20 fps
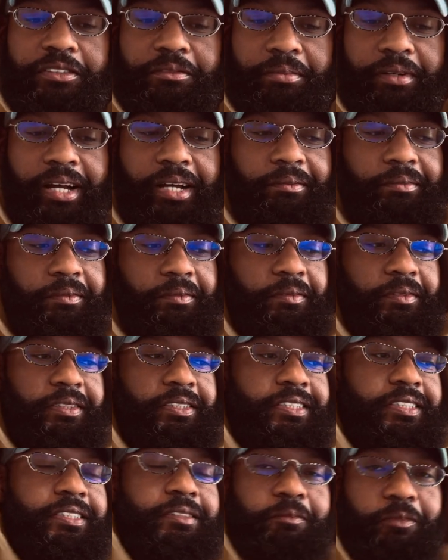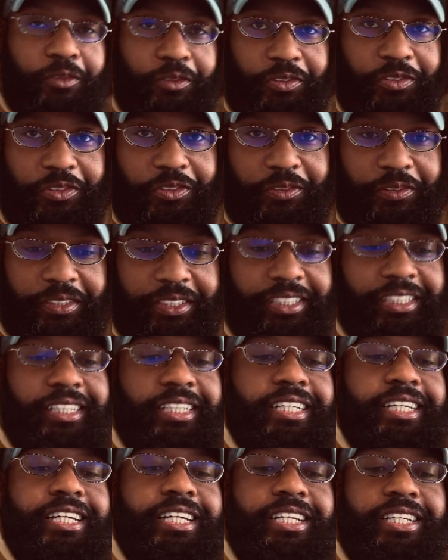of problems. More story.
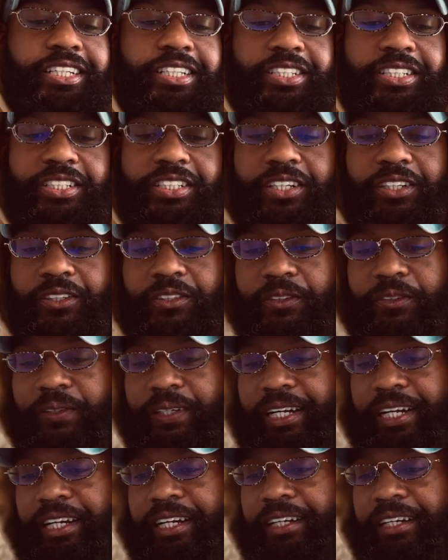So